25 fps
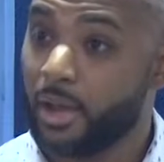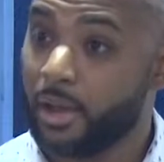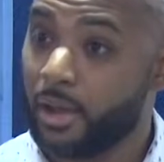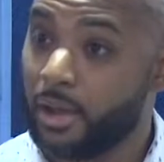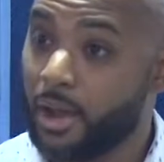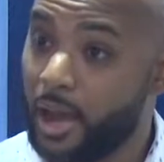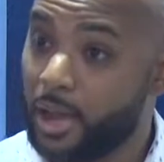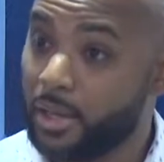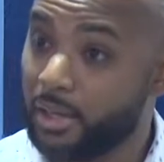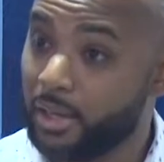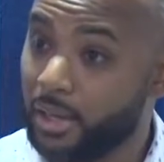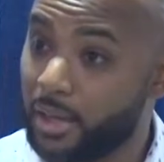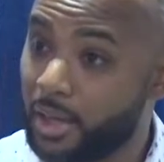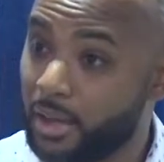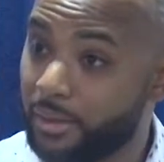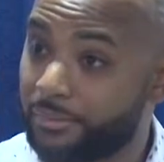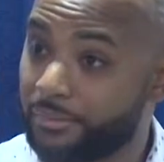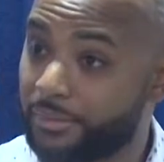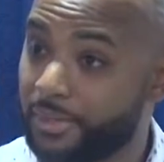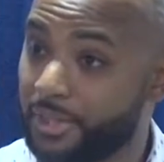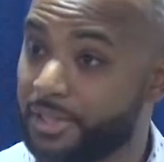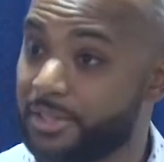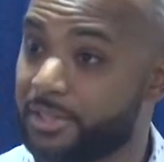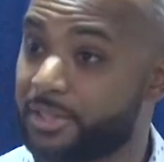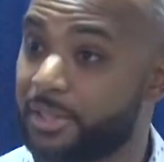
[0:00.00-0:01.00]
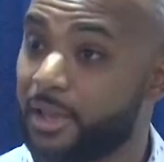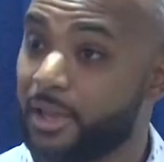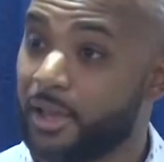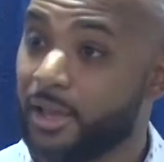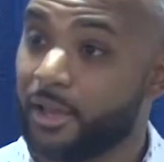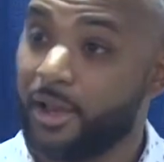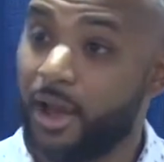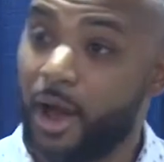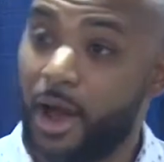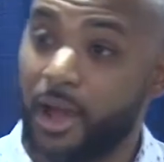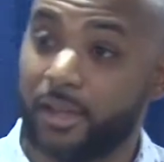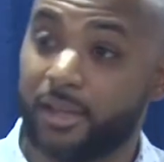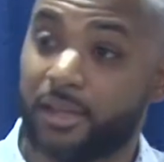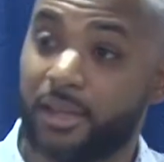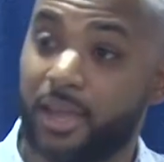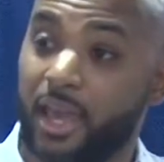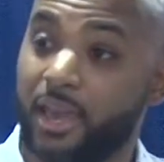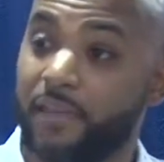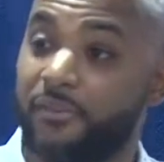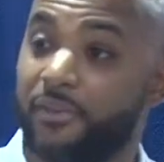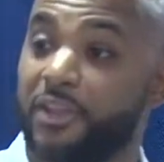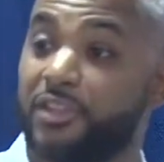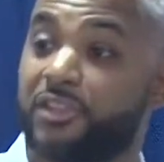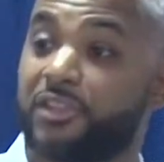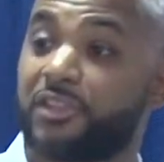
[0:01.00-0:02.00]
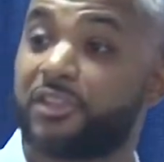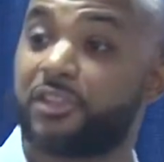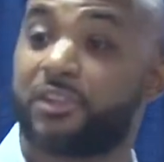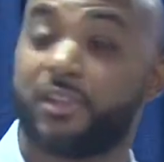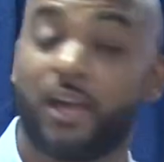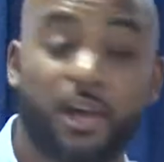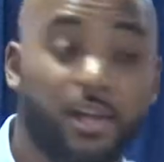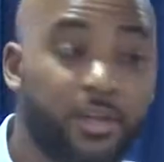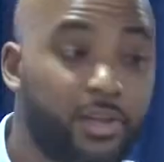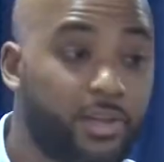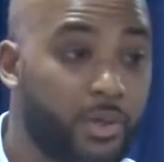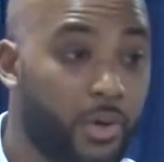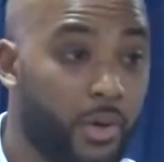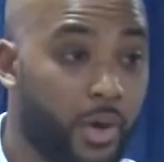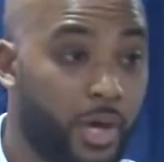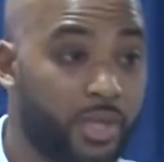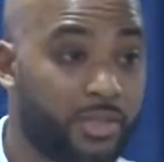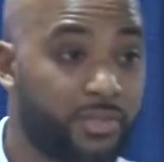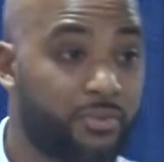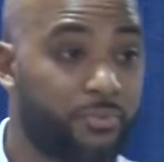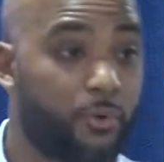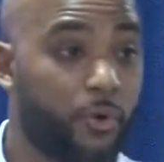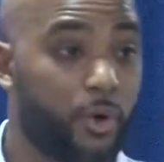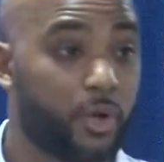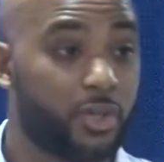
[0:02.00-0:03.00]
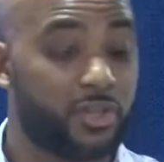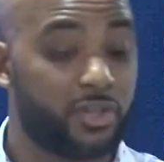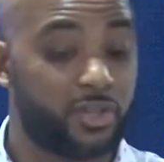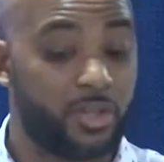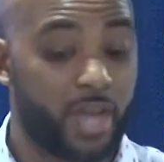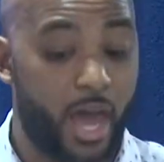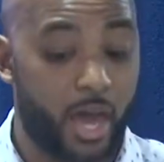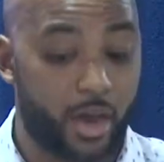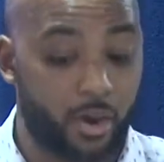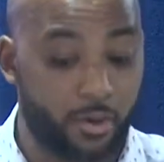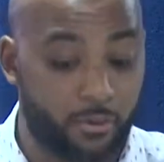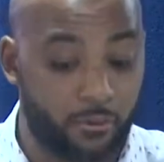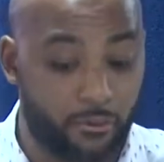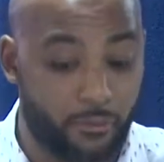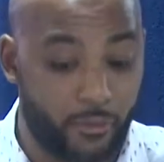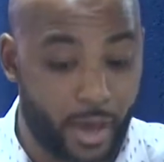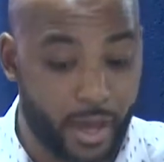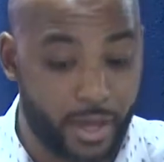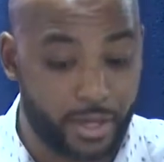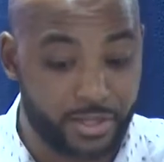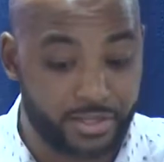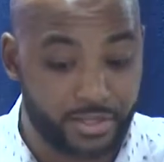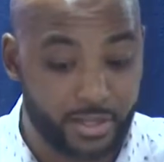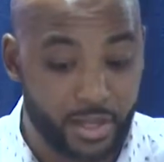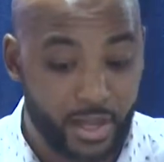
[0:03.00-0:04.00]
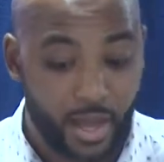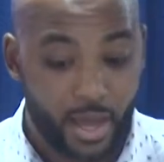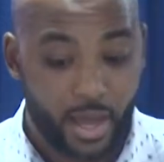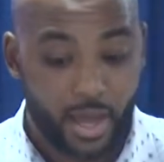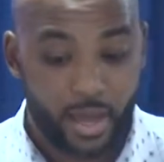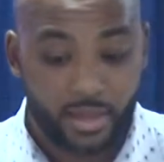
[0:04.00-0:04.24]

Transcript: God loved us. God gave his son to us for a sacrifice,